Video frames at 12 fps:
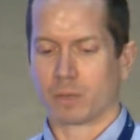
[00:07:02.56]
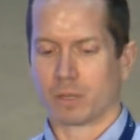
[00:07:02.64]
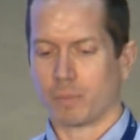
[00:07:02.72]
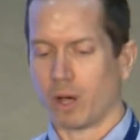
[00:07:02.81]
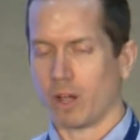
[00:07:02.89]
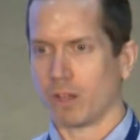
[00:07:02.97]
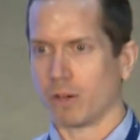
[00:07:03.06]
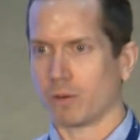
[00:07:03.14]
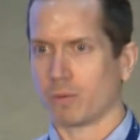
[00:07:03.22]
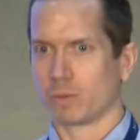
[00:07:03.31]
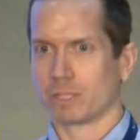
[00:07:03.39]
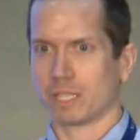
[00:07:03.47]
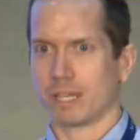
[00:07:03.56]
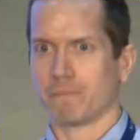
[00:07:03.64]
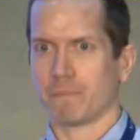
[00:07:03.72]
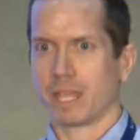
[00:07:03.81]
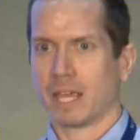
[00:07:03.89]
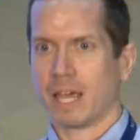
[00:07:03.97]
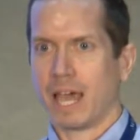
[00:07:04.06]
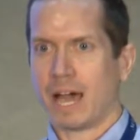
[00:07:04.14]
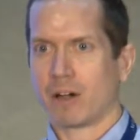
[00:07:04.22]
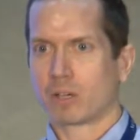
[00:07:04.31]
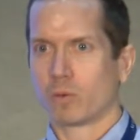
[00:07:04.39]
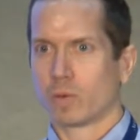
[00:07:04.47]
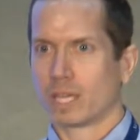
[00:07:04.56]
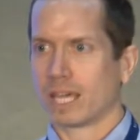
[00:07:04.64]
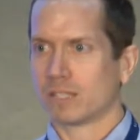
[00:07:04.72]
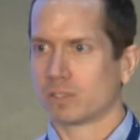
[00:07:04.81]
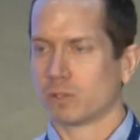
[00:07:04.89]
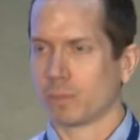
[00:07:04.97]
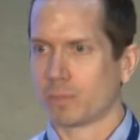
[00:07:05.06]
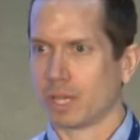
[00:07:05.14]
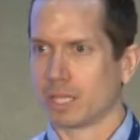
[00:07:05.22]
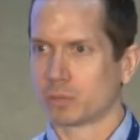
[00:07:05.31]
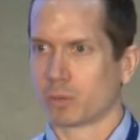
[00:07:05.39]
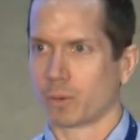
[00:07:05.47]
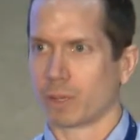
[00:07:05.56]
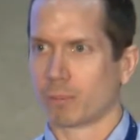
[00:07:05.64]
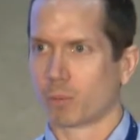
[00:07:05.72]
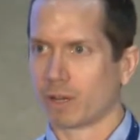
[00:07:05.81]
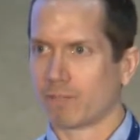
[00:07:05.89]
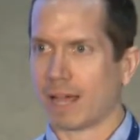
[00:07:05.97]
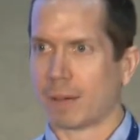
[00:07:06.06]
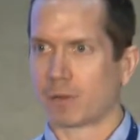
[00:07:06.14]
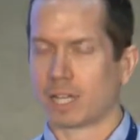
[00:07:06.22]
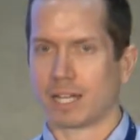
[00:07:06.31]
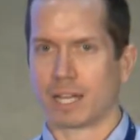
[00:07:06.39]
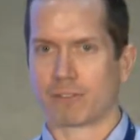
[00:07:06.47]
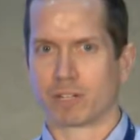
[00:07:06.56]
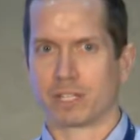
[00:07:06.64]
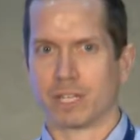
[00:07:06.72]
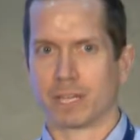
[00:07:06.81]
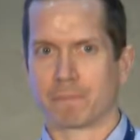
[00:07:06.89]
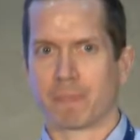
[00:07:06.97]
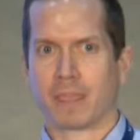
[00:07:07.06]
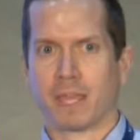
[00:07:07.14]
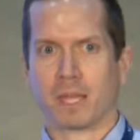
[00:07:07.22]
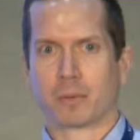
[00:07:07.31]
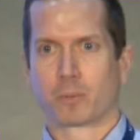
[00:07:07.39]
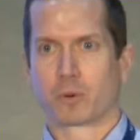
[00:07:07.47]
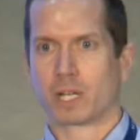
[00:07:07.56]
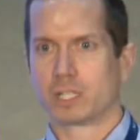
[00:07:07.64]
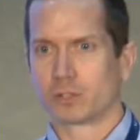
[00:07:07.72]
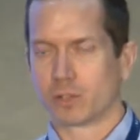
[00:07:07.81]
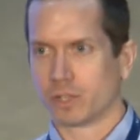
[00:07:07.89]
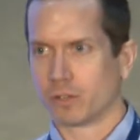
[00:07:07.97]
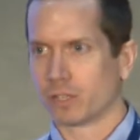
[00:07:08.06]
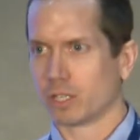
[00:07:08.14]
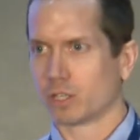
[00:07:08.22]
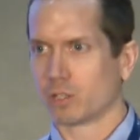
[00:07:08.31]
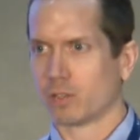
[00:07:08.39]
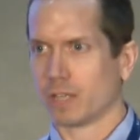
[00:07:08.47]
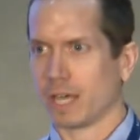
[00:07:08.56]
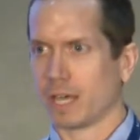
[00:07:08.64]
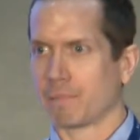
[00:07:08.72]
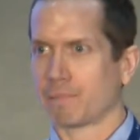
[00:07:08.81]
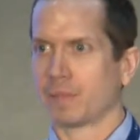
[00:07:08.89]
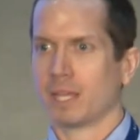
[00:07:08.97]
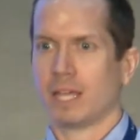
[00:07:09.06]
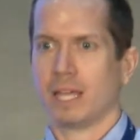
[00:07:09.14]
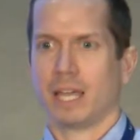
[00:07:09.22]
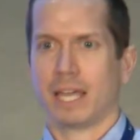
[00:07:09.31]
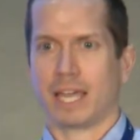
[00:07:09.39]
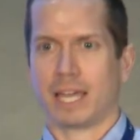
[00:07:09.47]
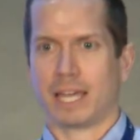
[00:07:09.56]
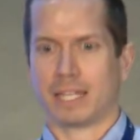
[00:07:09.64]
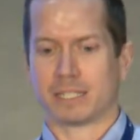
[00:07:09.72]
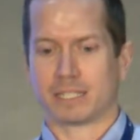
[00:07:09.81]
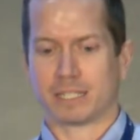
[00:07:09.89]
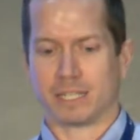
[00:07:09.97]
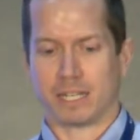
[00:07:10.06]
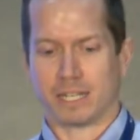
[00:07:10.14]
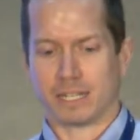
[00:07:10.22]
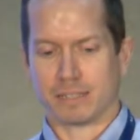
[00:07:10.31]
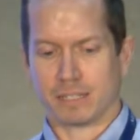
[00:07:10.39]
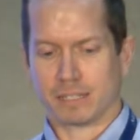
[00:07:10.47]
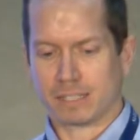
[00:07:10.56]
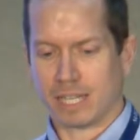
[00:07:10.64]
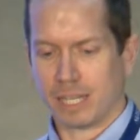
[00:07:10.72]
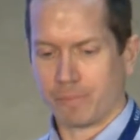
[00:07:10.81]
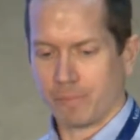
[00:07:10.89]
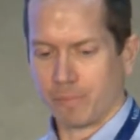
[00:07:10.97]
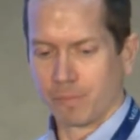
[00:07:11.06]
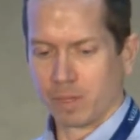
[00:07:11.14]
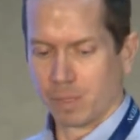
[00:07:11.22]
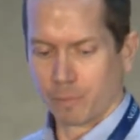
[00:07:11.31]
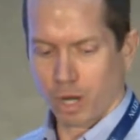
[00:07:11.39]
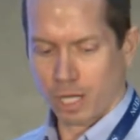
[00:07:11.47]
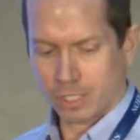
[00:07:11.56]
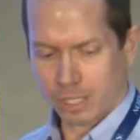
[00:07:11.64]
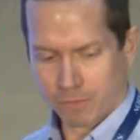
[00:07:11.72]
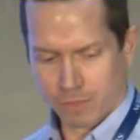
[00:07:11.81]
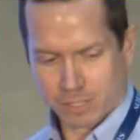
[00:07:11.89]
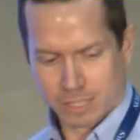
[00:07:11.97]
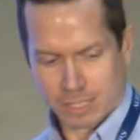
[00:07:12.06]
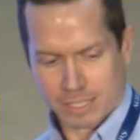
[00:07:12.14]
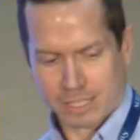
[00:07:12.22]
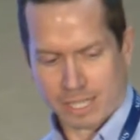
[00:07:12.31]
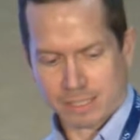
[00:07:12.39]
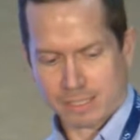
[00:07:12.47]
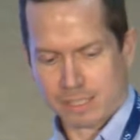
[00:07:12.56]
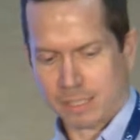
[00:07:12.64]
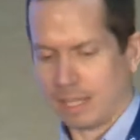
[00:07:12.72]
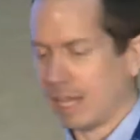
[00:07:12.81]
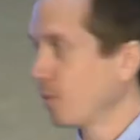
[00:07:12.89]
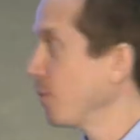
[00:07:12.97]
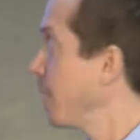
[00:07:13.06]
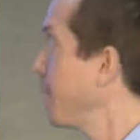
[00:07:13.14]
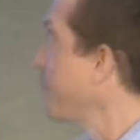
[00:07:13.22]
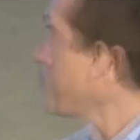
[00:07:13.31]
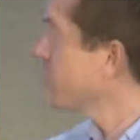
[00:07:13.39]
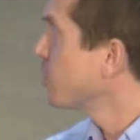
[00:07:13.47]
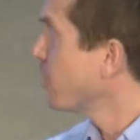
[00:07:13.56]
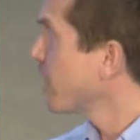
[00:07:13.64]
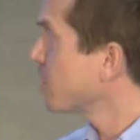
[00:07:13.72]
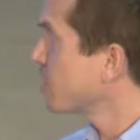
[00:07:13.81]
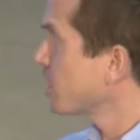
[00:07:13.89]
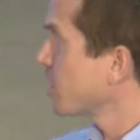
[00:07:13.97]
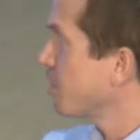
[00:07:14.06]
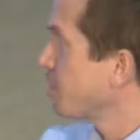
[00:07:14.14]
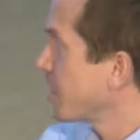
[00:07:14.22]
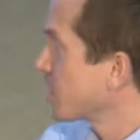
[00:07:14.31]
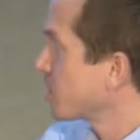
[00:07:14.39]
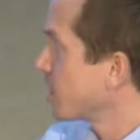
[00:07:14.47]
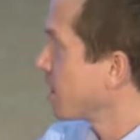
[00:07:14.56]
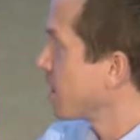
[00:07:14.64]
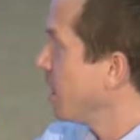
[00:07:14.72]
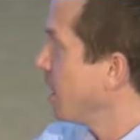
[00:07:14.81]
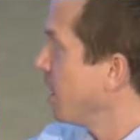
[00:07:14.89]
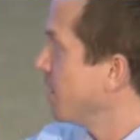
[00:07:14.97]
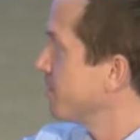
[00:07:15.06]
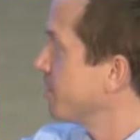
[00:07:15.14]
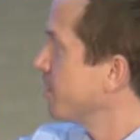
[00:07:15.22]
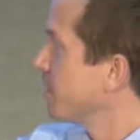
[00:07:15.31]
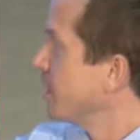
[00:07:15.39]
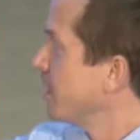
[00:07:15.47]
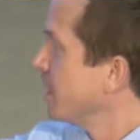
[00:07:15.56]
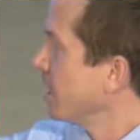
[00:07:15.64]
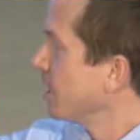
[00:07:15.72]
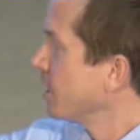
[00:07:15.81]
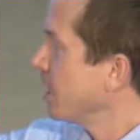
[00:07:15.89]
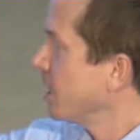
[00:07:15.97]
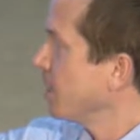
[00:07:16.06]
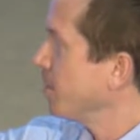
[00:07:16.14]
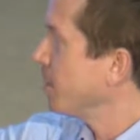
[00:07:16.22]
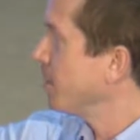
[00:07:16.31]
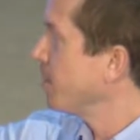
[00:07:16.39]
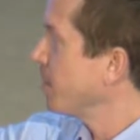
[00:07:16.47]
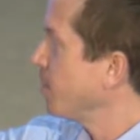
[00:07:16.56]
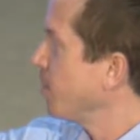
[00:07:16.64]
with Apollo. We said, how can we get to a place where we prefabricate everything, pre-drill the glue lam, and set up the project for success that way. So here's a good picture of the BIM